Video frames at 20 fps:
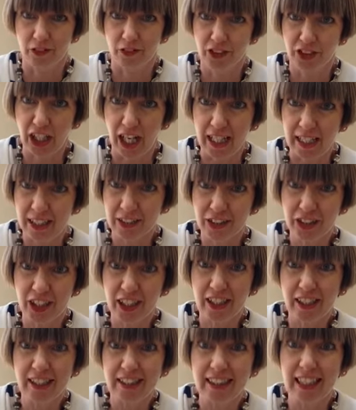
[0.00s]

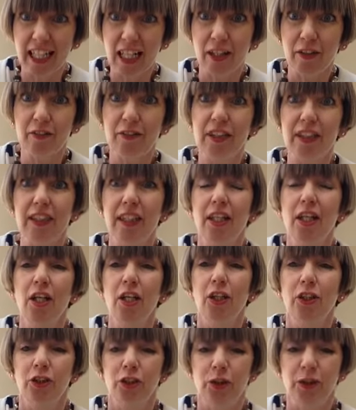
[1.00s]
challenging ourselves
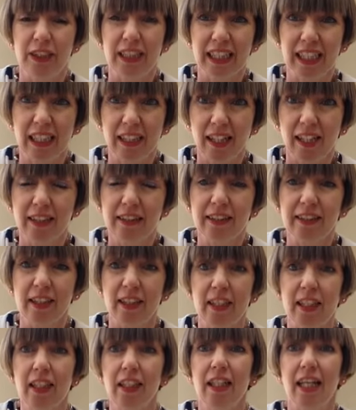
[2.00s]
to
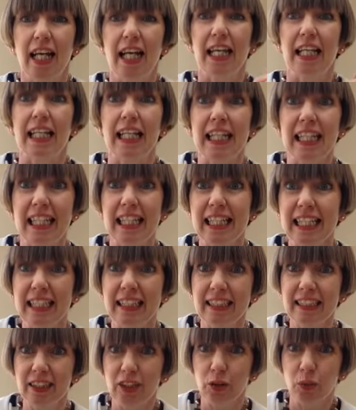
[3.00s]
declutter at
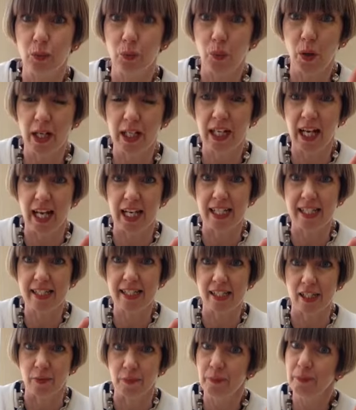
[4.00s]
least one
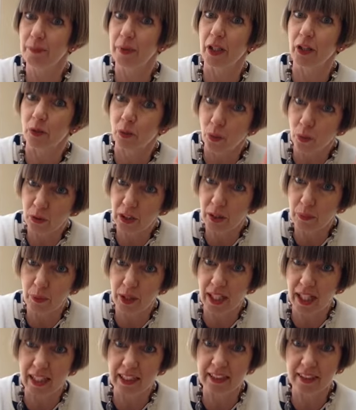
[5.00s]
item, but only
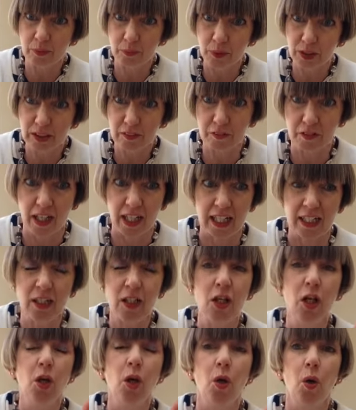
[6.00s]
one item was
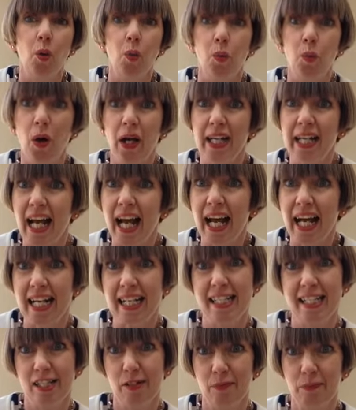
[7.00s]
fine, one
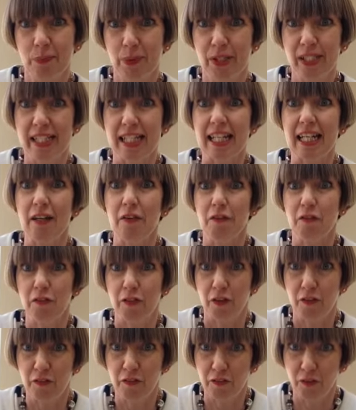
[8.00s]
item per day
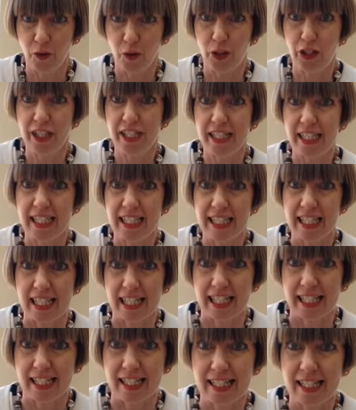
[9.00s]
for 40
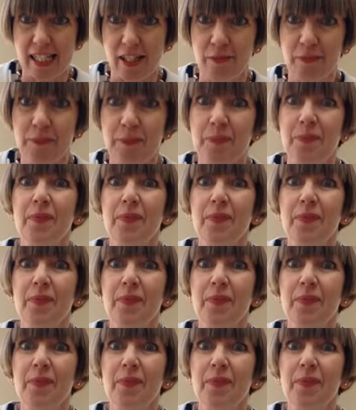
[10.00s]
days.